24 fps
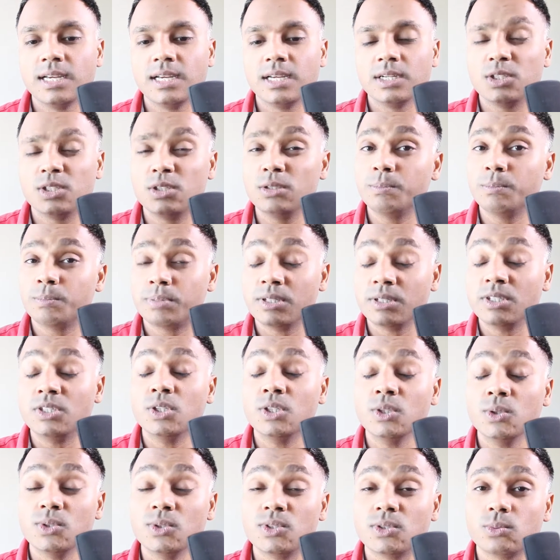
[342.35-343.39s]
to
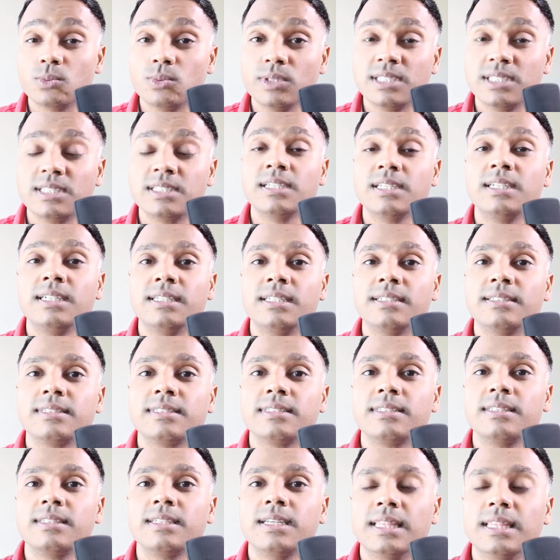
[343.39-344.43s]
produce results
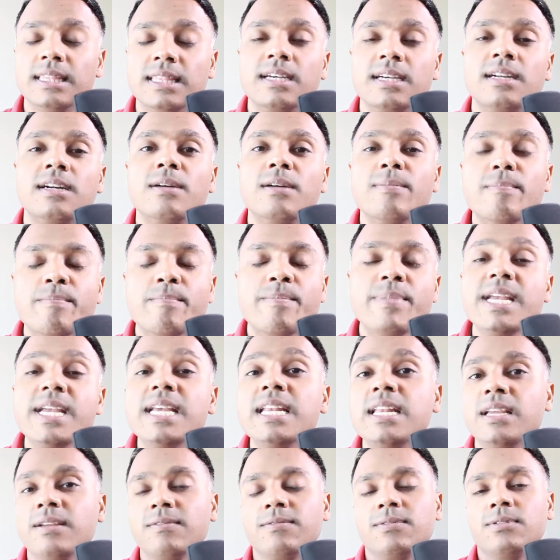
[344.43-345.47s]
that are
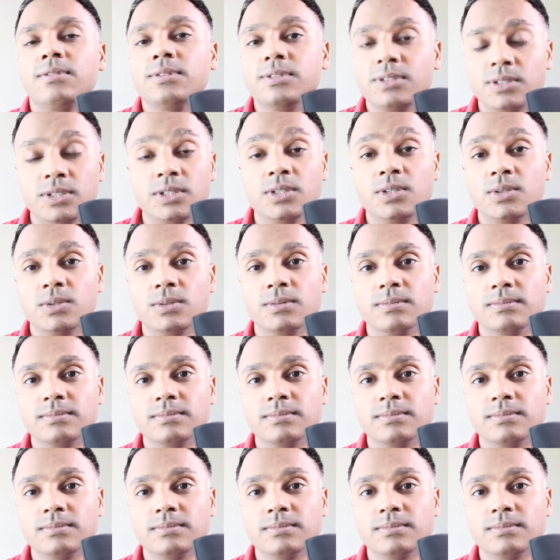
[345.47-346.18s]
meaningful to you.